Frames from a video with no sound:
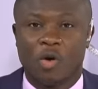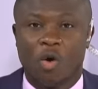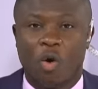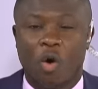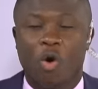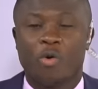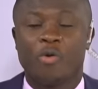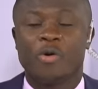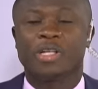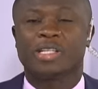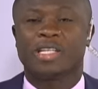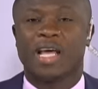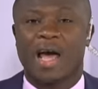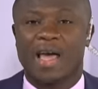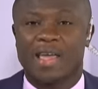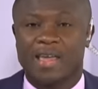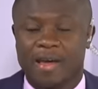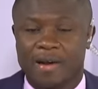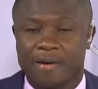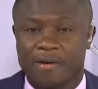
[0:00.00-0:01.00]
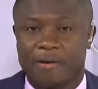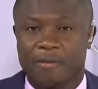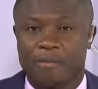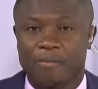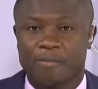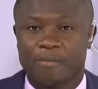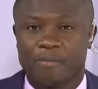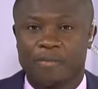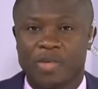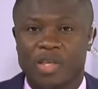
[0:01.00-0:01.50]
Or retire, you know,
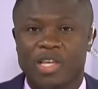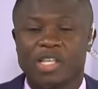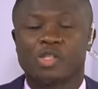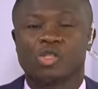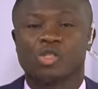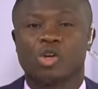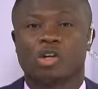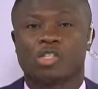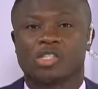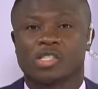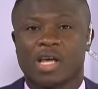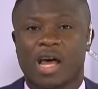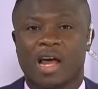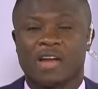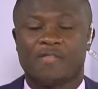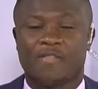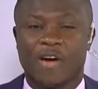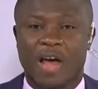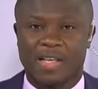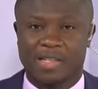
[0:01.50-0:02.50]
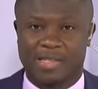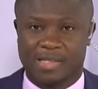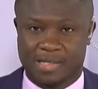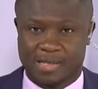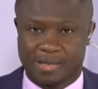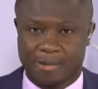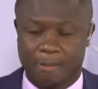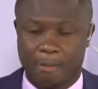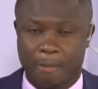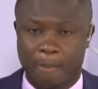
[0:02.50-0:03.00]
he sought
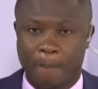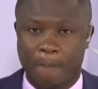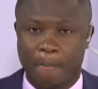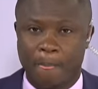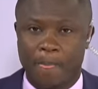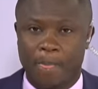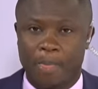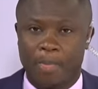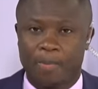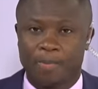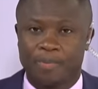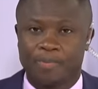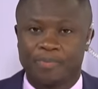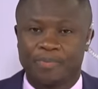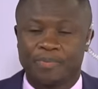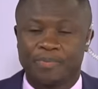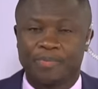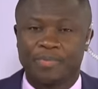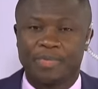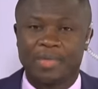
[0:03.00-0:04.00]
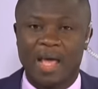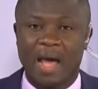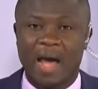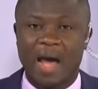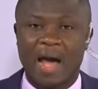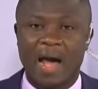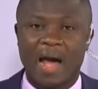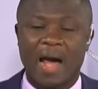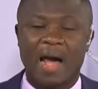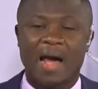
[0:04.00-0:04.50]
advice.
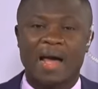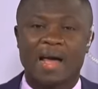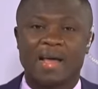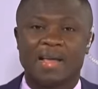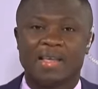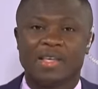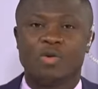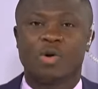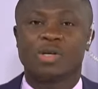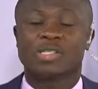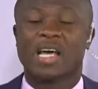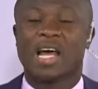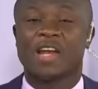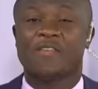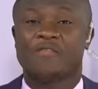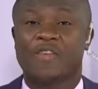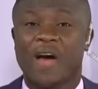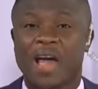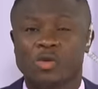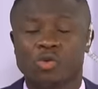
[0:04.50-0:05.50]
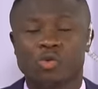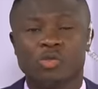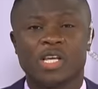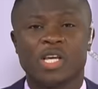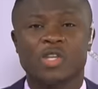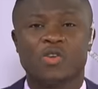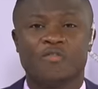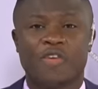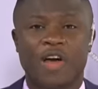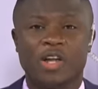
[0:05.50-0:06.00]
Na he was advised. Who
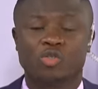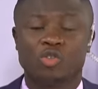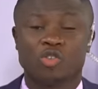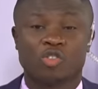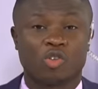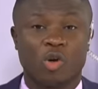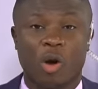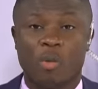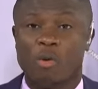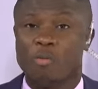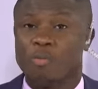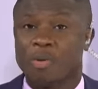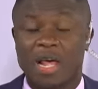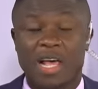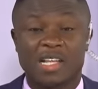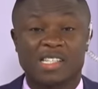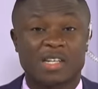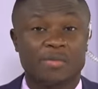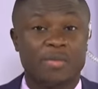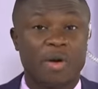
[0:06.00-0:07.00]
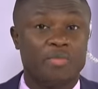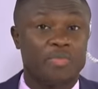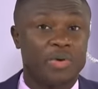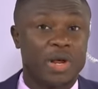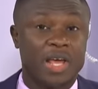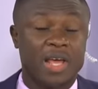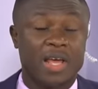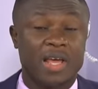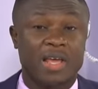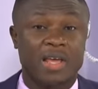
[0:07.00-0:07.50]
said Juventus? Omo players nbe
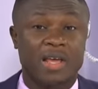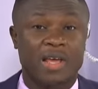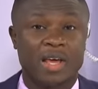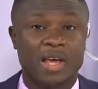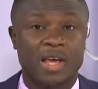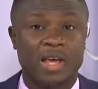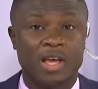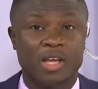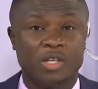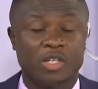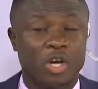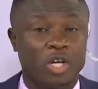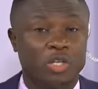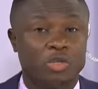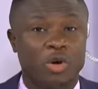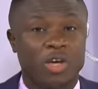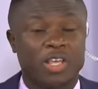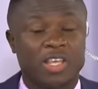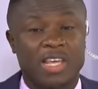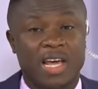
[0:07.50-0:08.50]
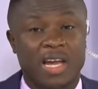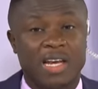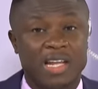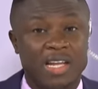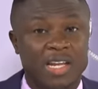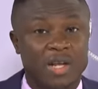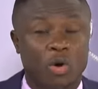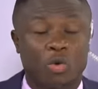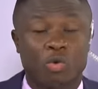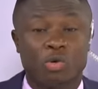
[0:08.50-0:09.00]
bre. Giorgio
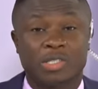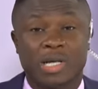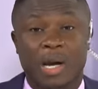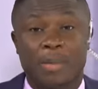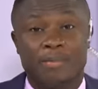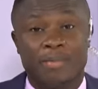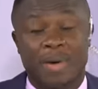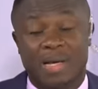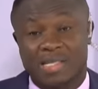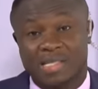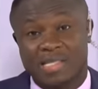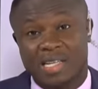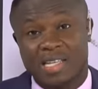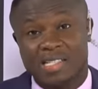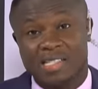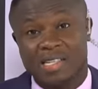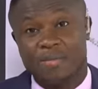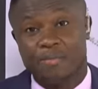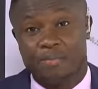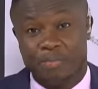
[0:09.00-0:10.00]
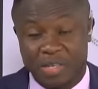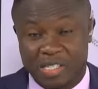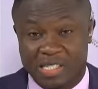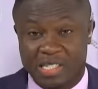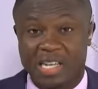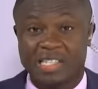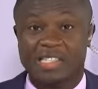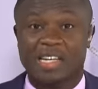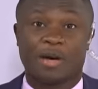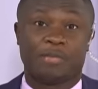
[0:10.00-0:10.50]
Chiellini, okuta masters in
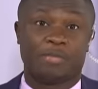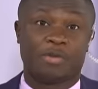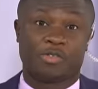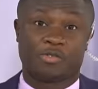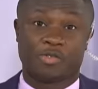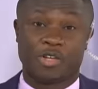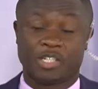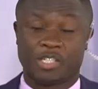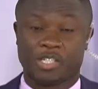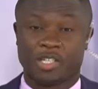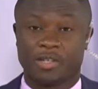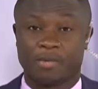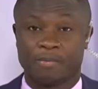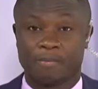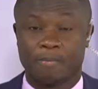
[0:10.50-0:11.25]
business administration.